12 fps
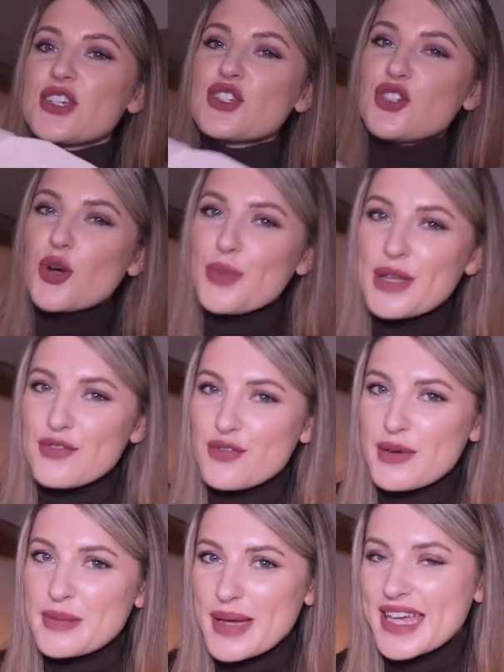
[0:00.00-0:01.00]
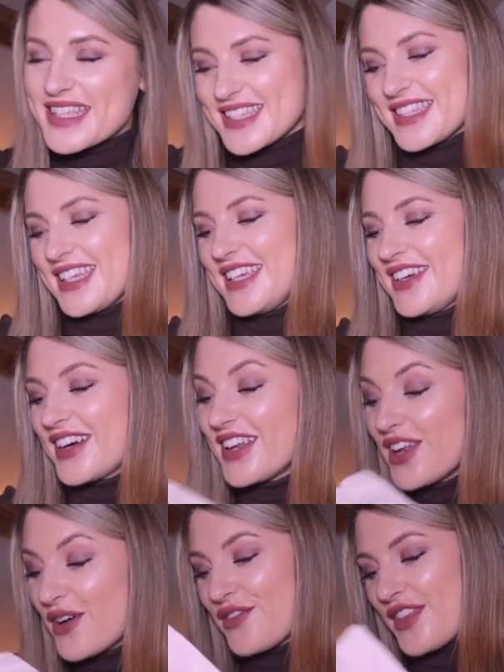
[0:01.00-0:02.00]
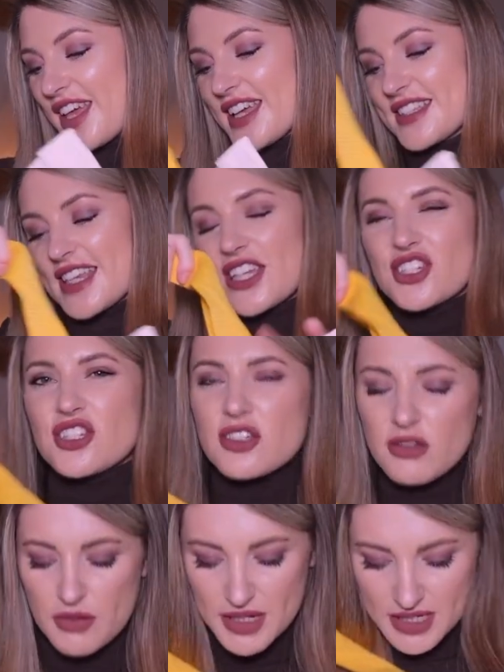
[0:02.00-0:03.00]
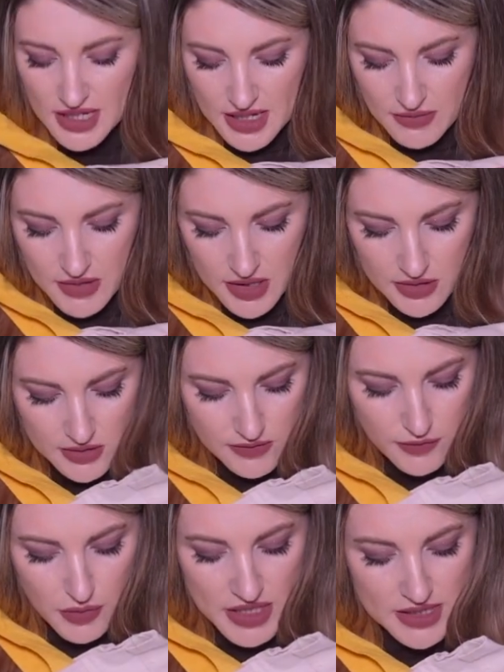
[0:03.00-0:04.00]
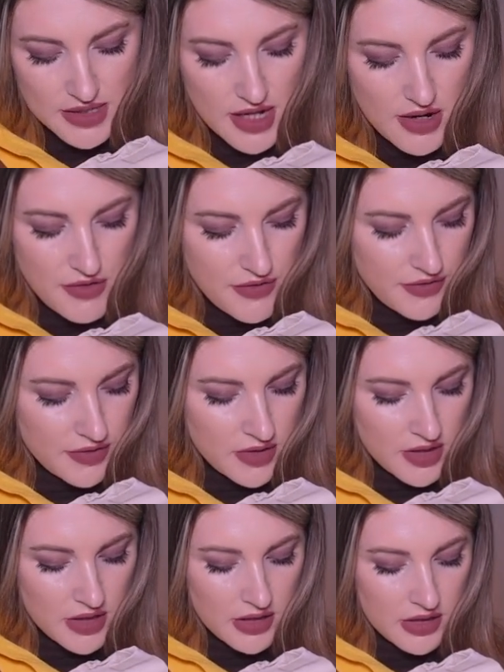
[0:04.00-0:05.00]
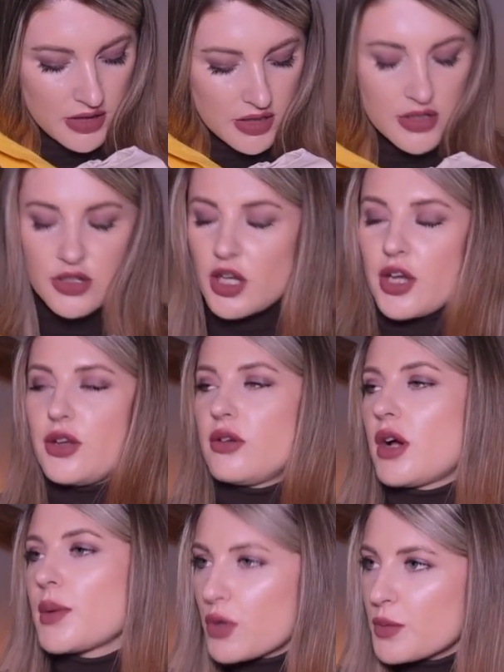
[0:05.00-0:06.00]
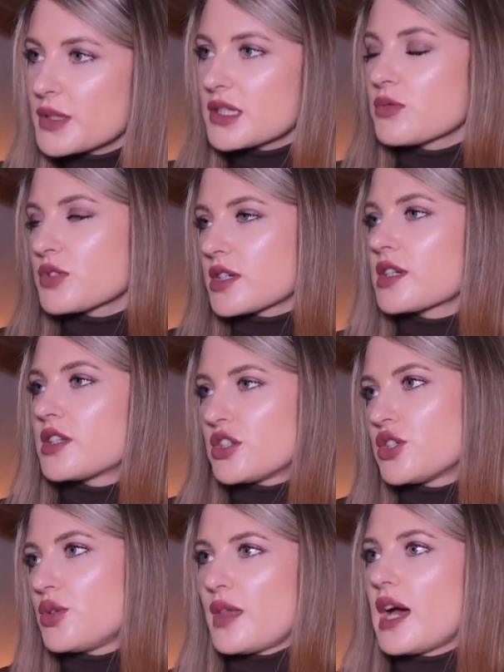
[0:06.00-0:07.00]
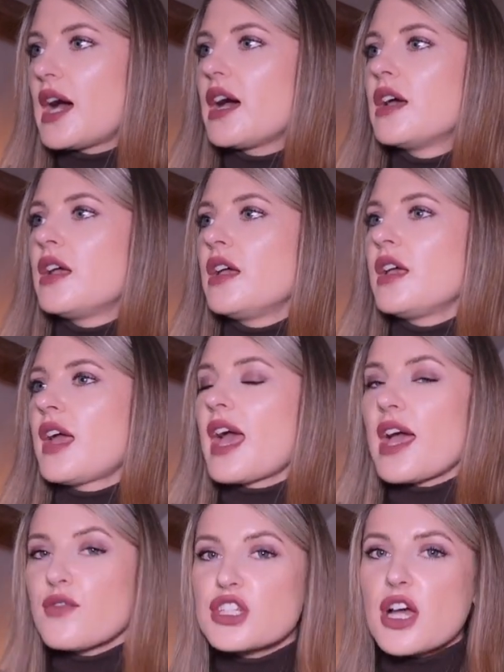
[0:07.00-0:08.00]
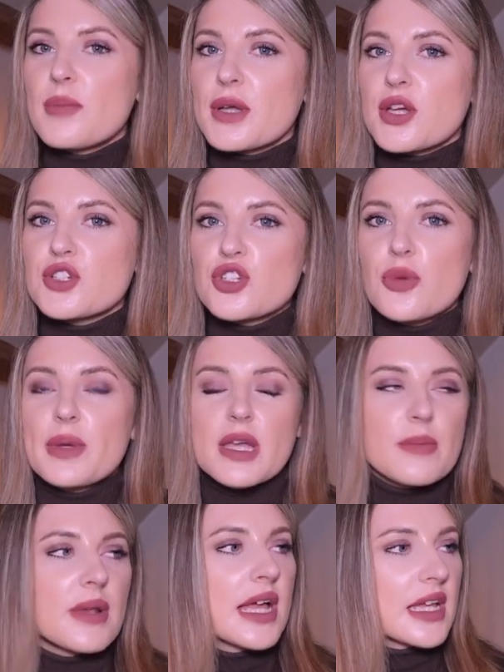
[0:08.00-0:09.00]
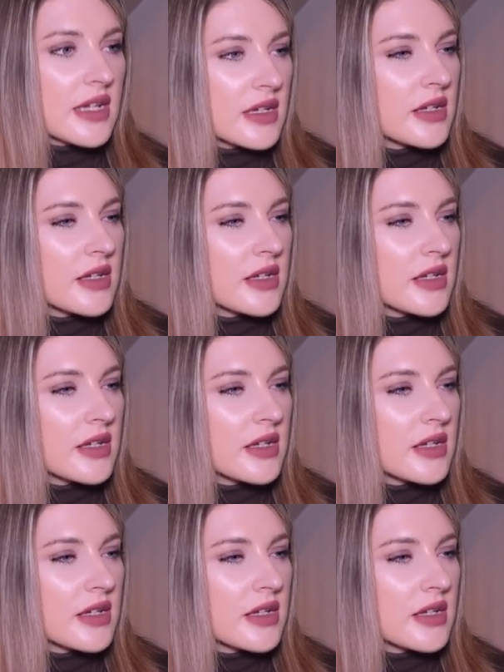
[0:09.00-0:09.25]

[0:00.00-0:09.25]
shopping for my bestie. I love this. Actually, do you know what? I might keep this for myself. No, I promised I wasn't gonna do that. Every time I go shopping, I'm like,